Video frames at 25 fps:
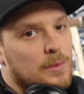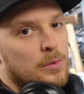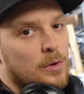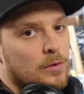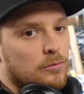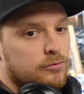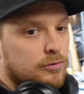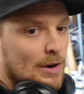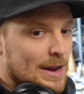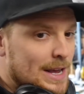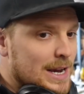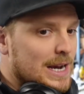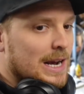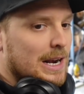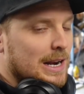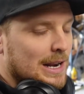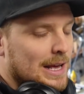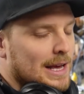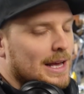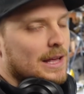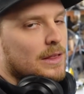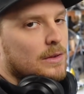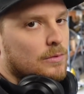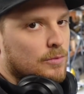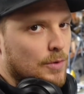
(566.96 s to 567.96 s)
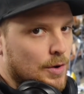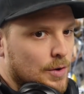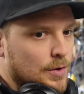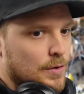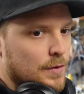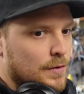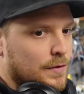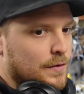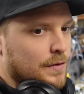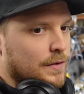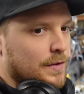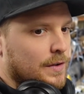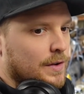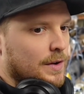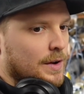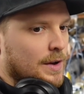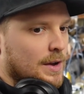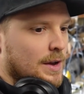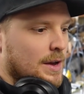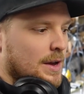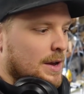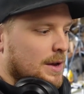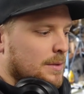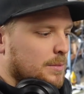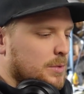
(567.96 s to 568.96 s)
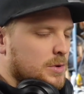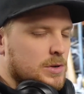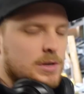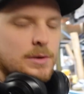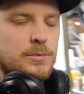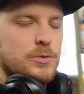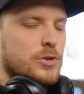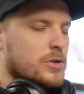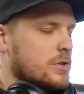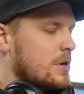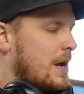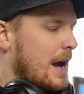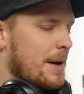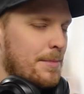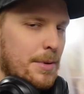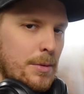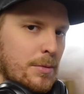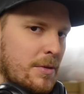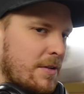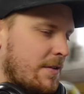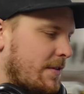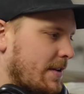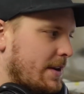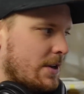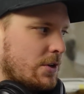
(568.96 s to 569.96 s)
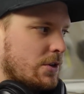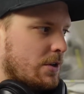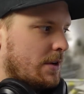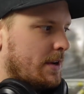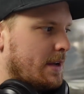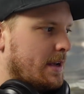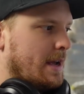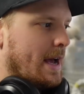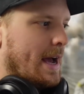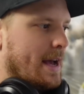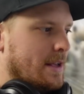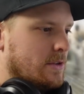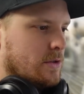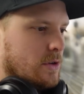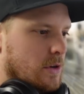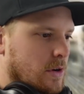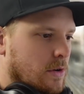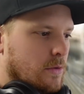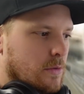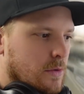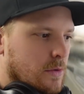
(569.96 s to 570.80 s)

will re-clear the roof, because I'm just not happy with the finish on it at all.